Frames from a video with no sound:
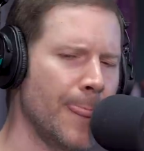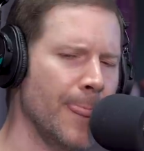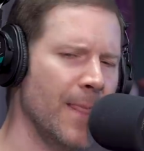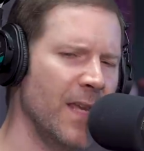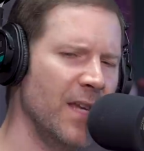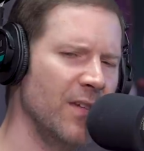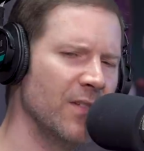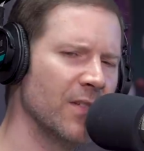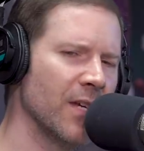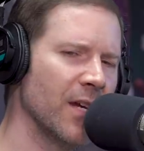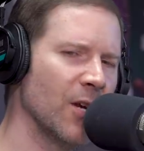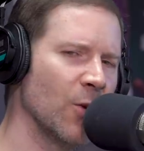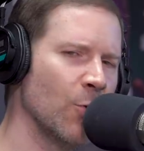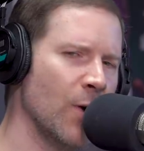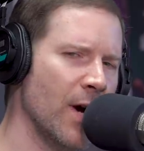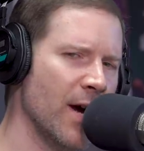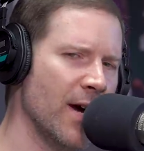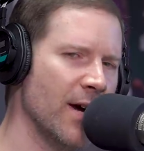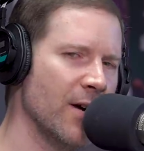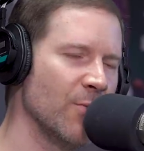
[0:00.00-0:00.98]
He's like,
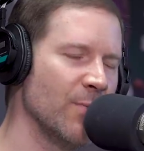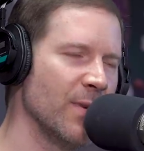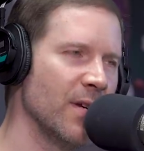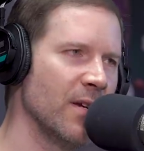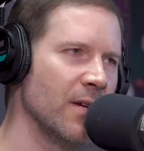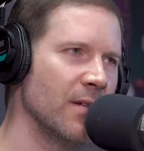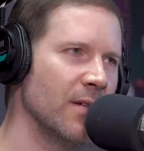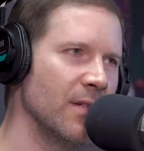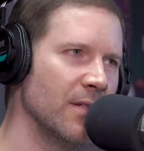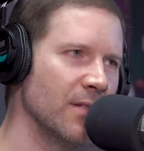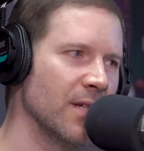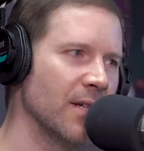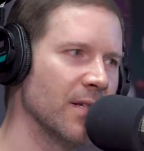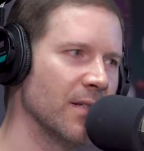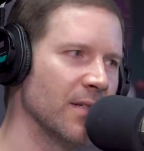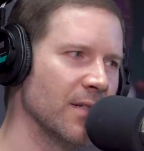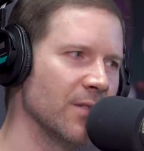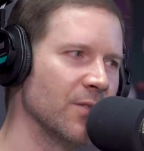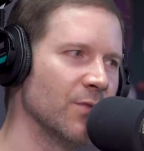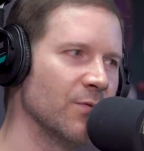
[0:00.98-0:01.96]
Wow, man. He's
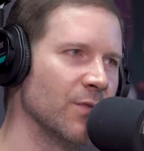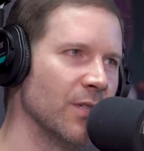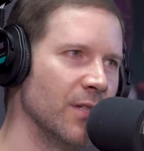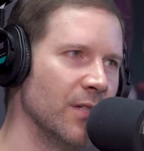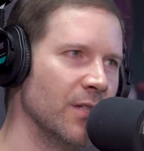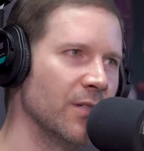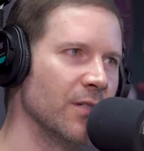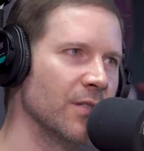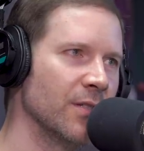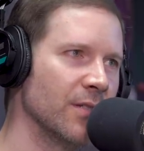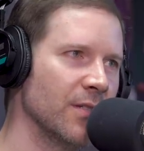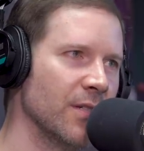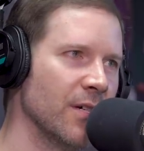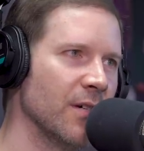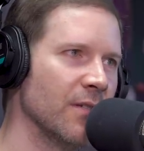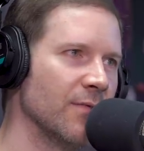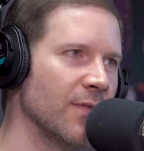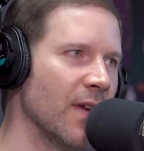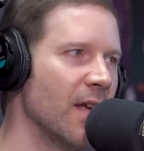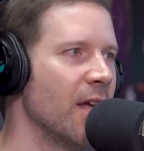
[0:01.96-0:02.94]
like, This is really good
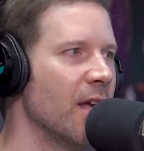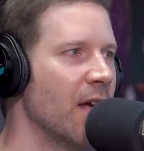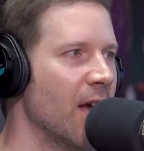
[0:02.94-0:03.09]
stuff.